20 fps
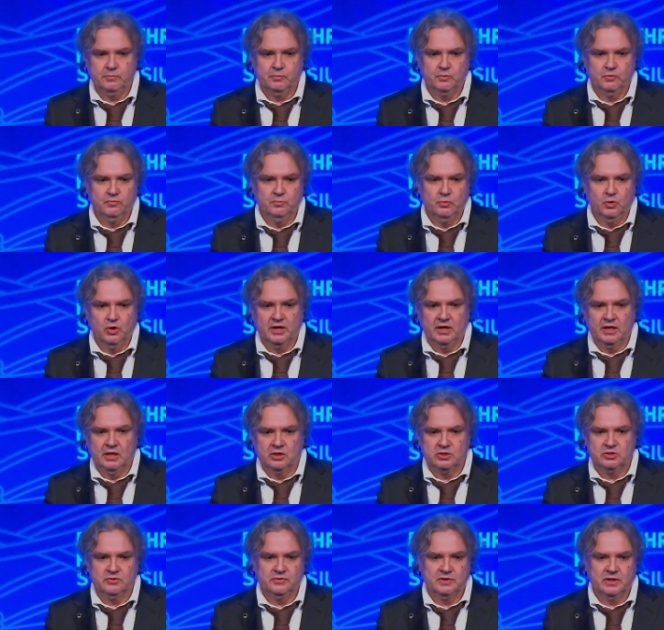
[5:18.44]
prove more
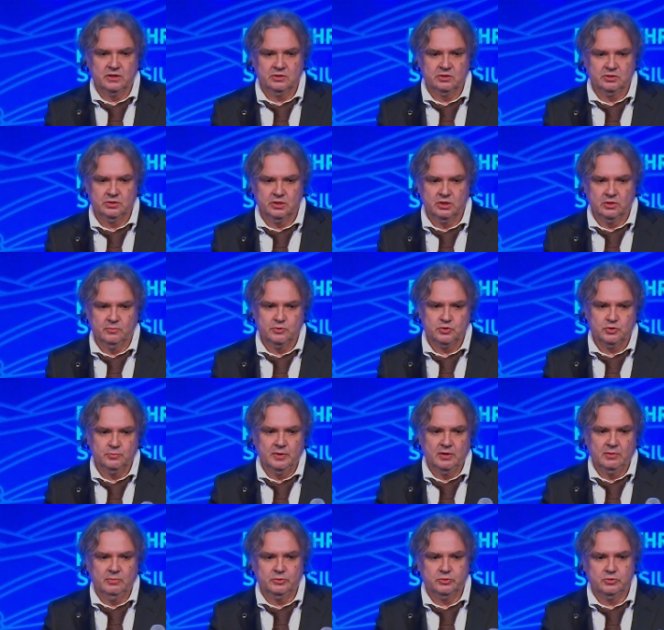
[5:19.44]
analogs of Ratner's theorem, we should
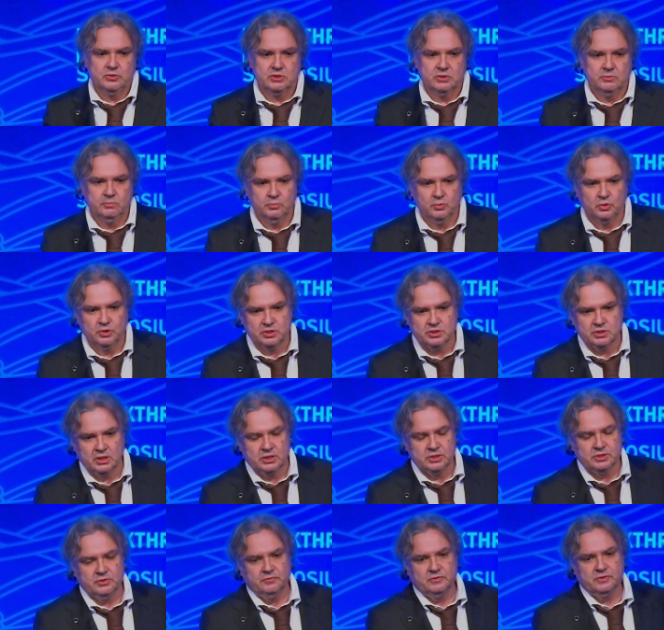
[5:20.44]
be able to see more
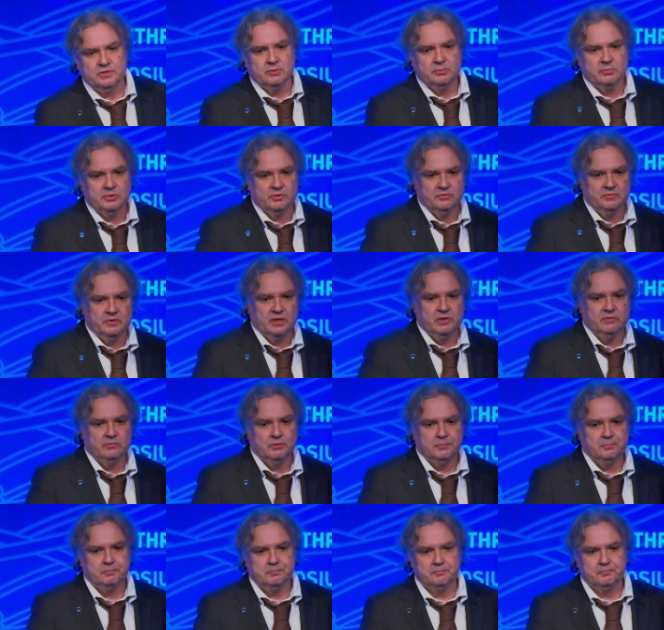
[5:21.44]
results of a similar flavor.